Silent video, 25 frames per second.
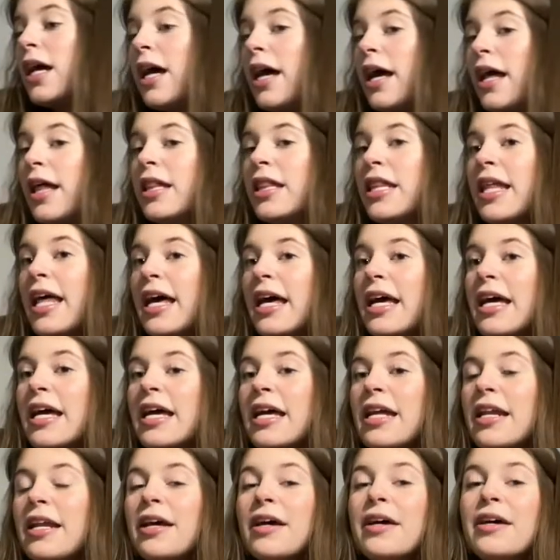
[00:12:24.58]
And
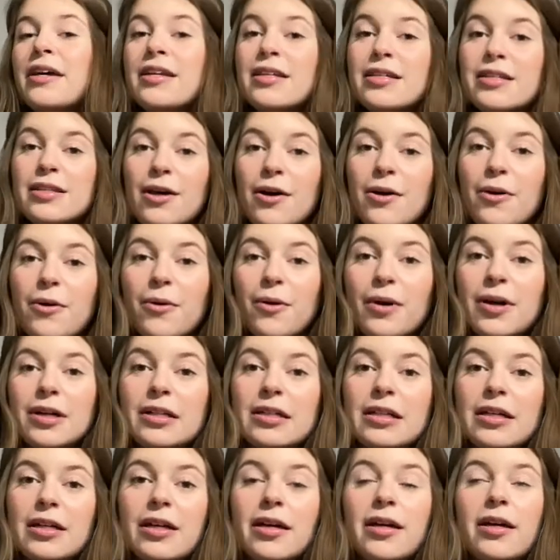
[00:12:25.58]
then, so
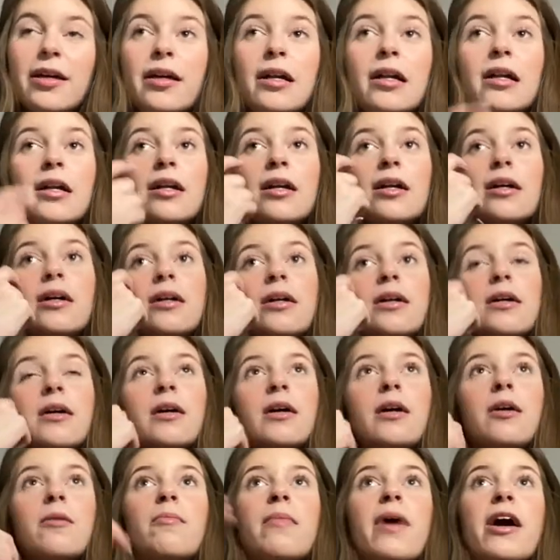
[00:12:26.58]

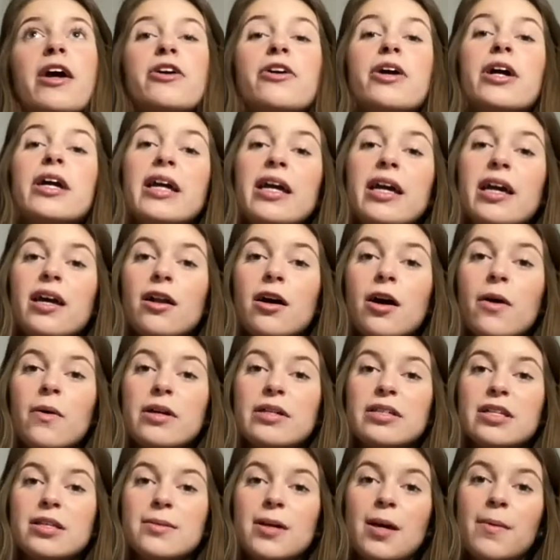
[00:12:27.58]
my great aunt always
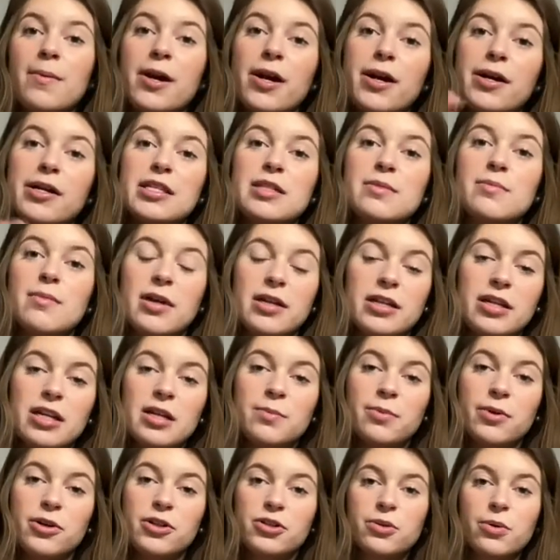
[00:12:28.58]
gives my parents money to
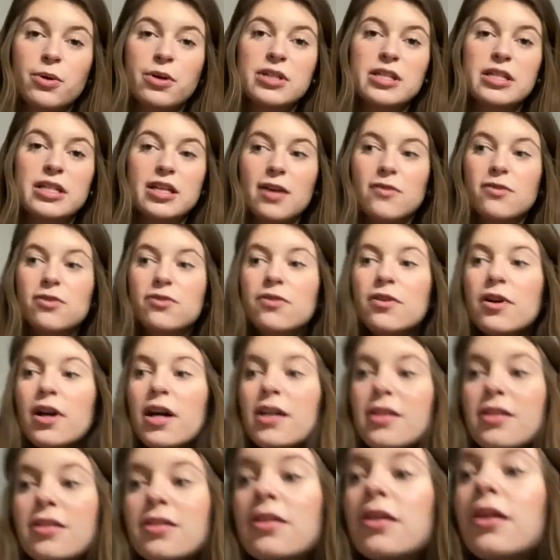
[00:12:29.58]
put towards a gift for
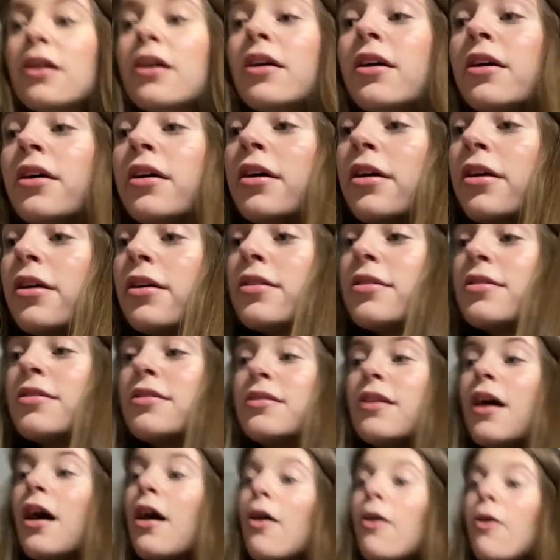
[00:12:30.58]
us.
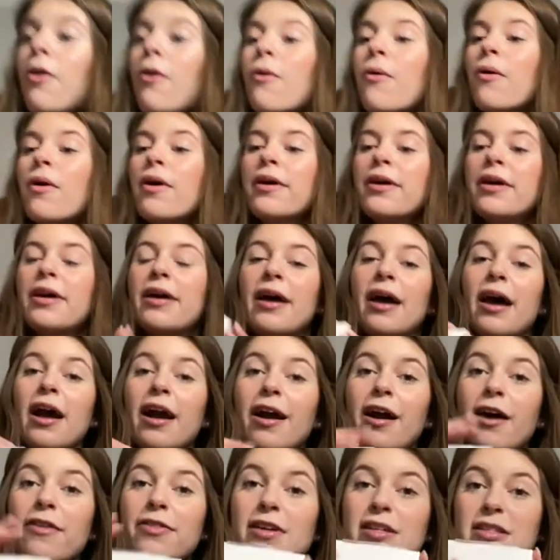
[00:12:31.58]
So I
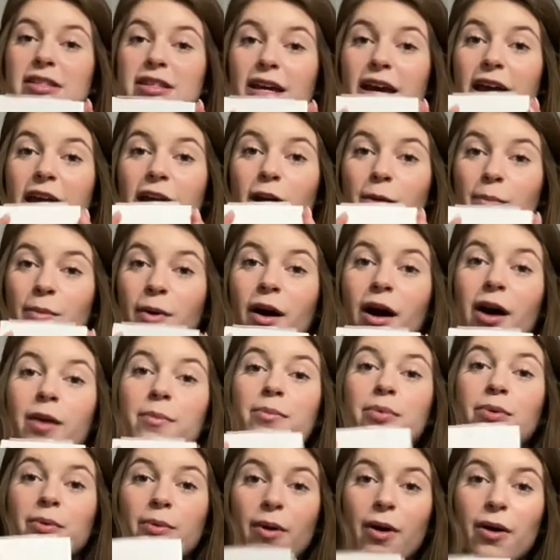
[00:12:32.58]
got these AirPod
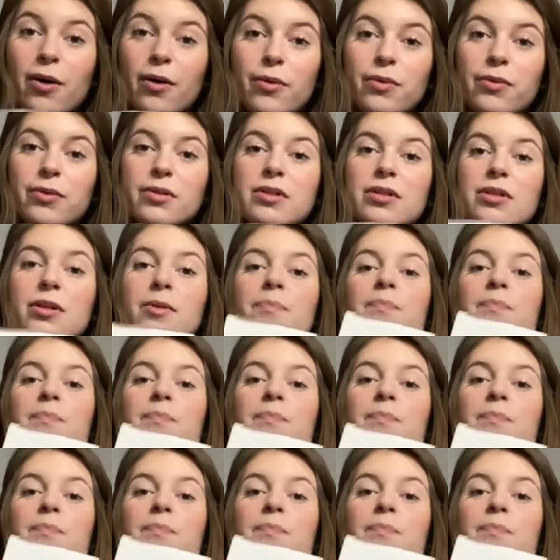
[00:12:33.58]
Pros,